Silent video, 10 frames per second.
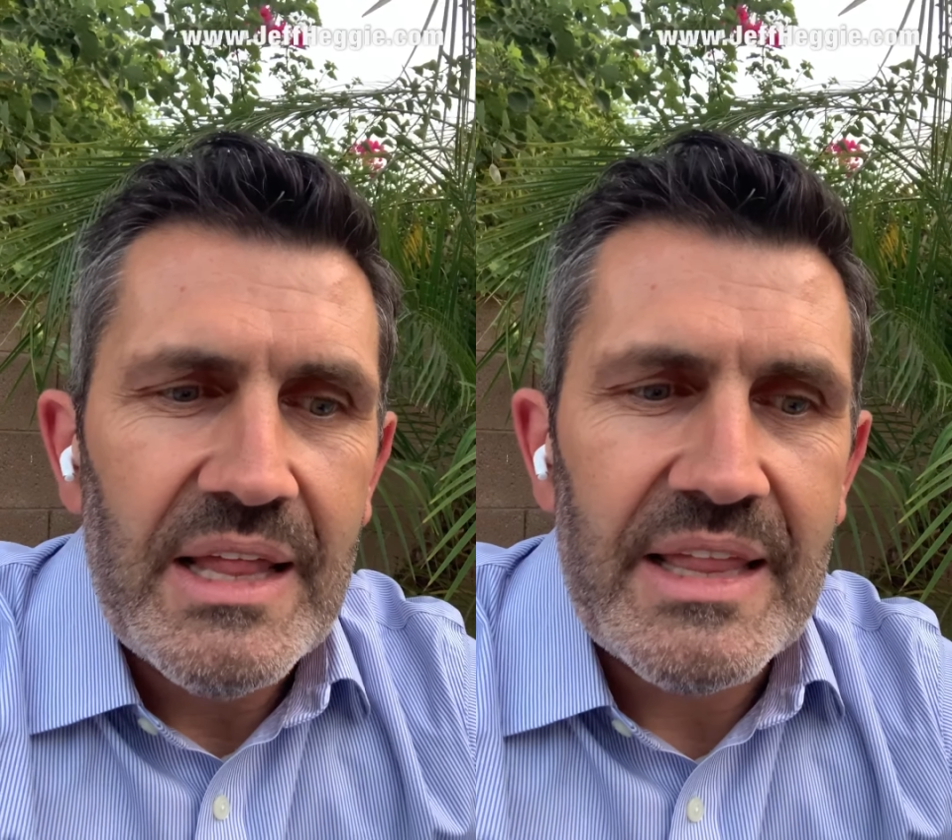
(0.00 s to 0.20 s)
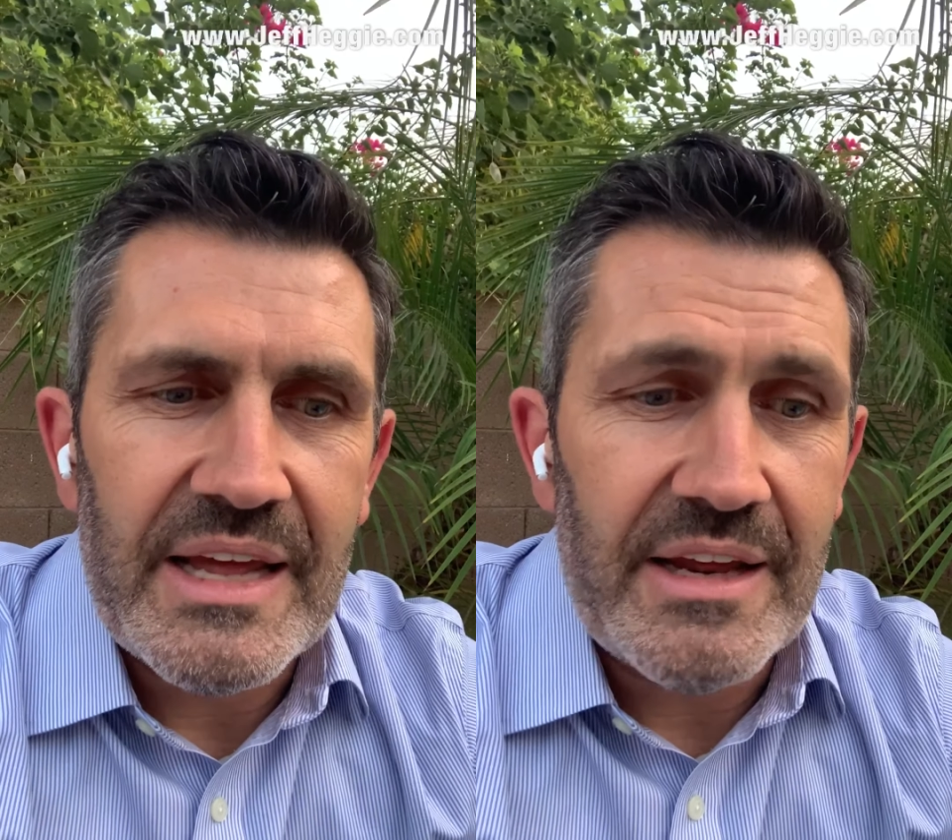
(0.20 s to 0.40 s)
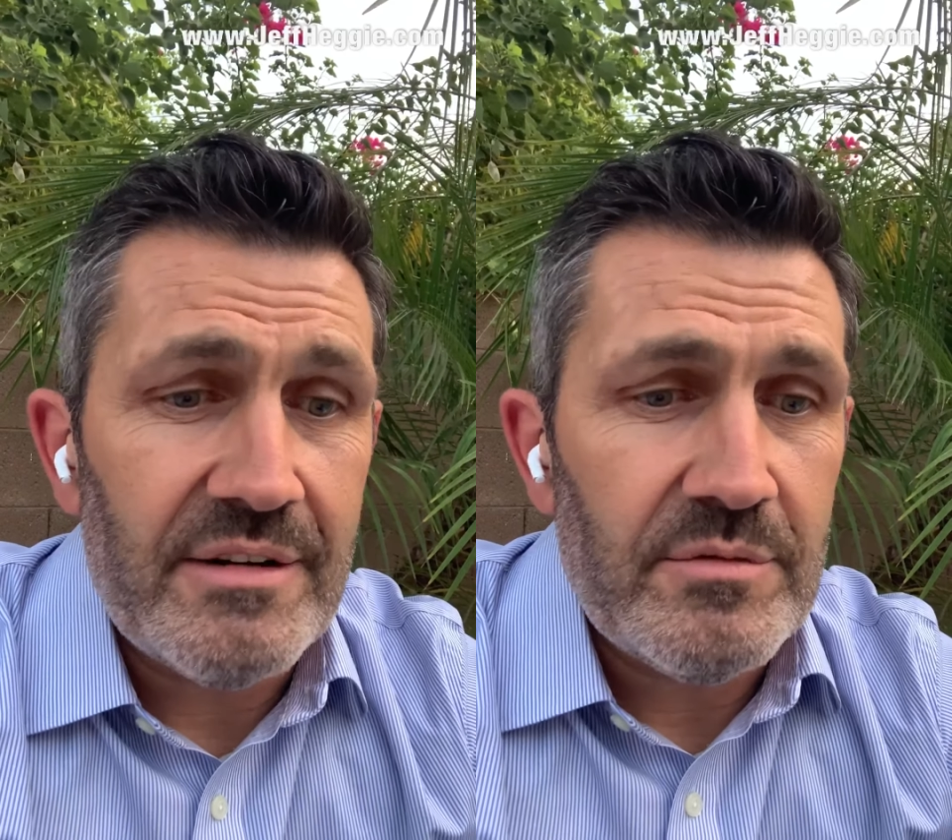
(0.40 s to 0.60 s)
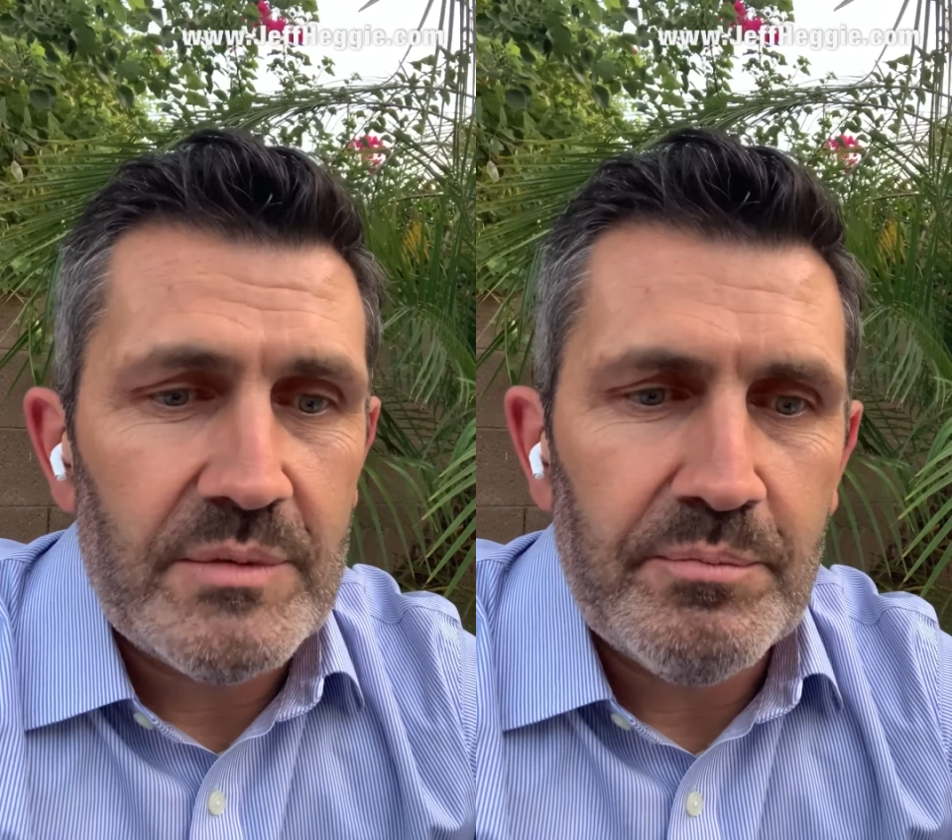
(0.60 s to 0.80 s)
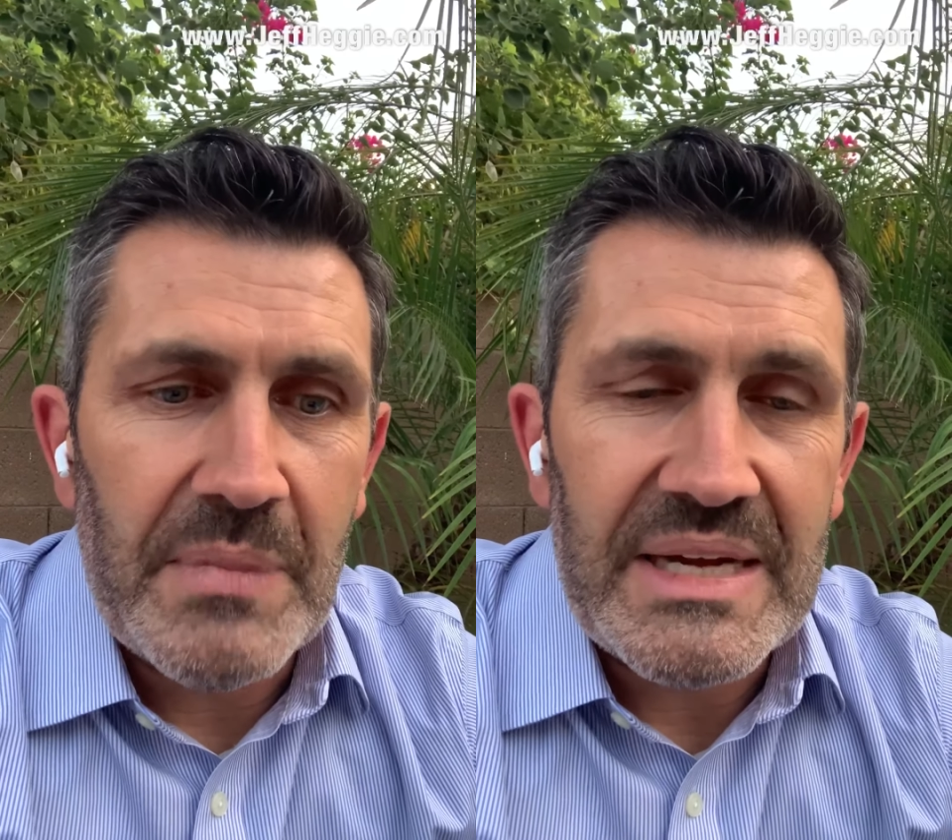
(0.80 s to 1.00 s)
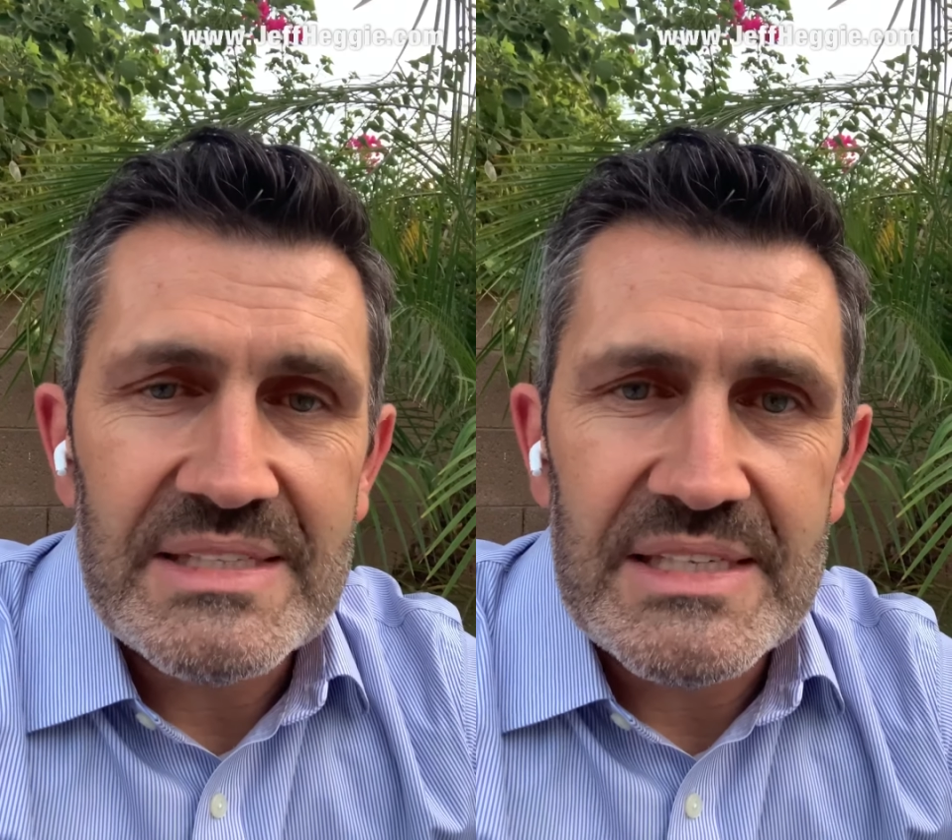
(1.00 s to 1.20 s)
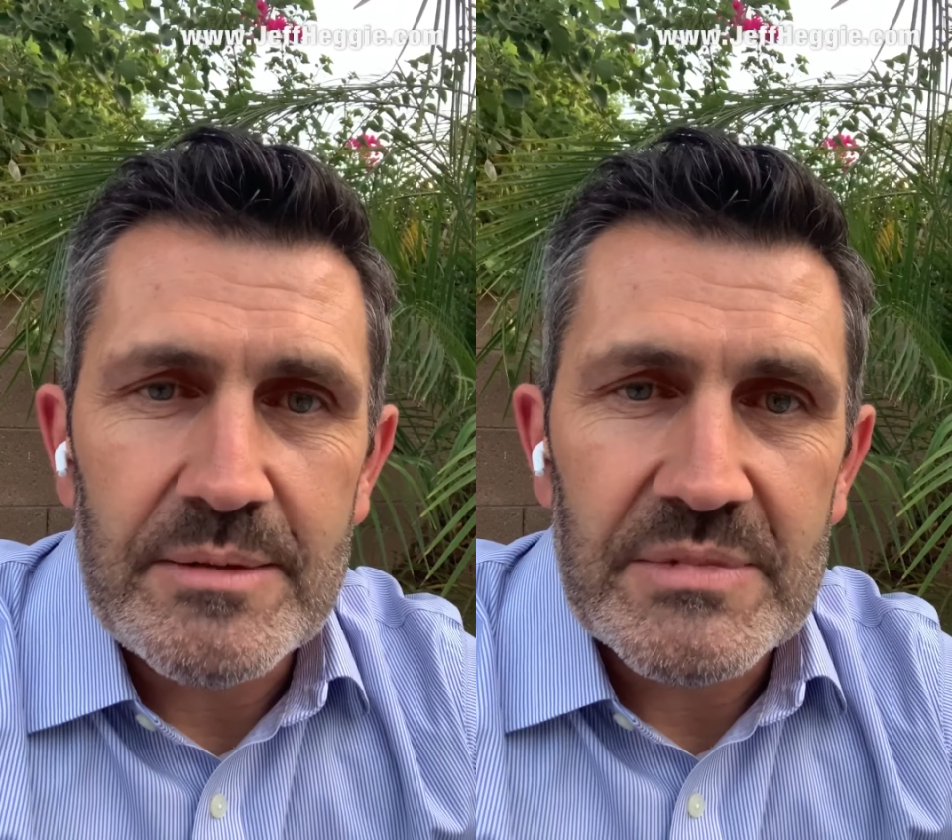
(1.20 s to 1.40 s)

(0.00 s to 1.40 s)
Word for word: that might seem